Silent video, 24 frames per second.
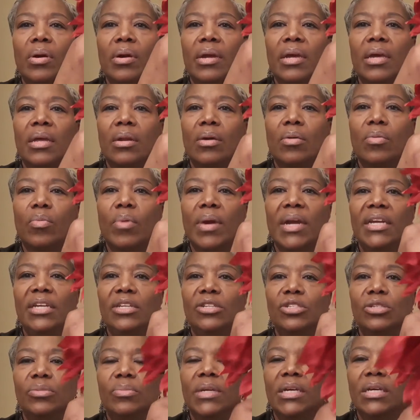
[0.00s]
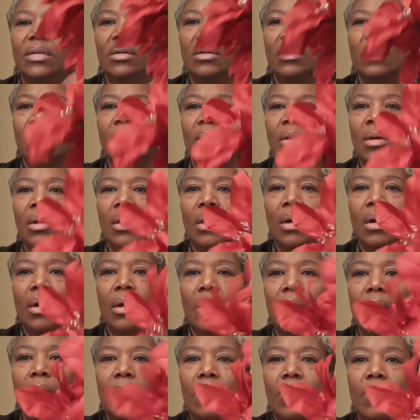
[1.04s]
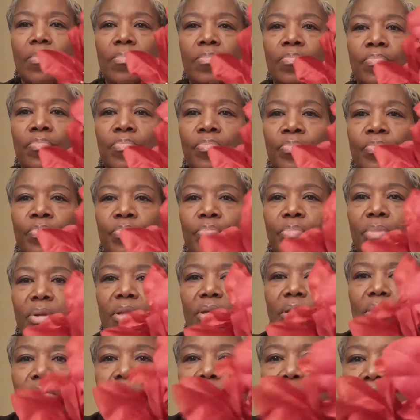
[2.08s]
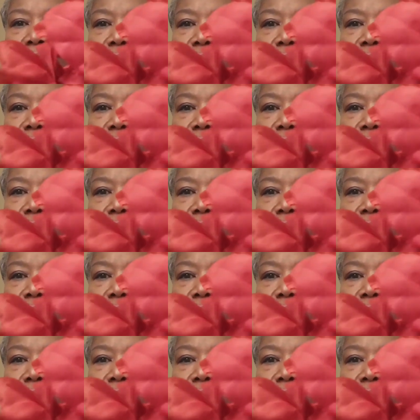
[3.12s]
an arrangement. Um, but those are